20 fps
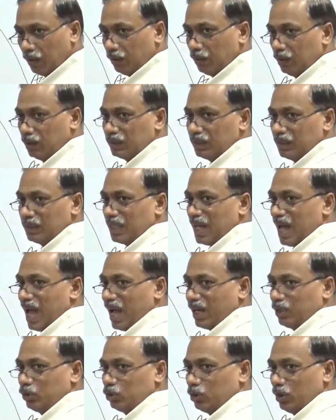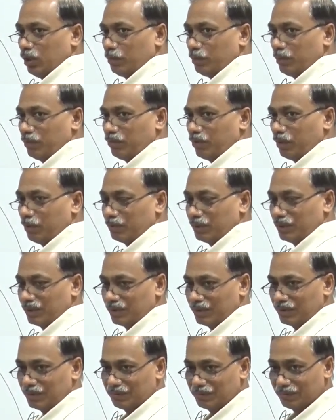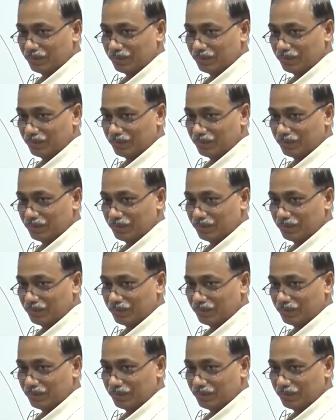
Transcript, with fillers: This is actual performance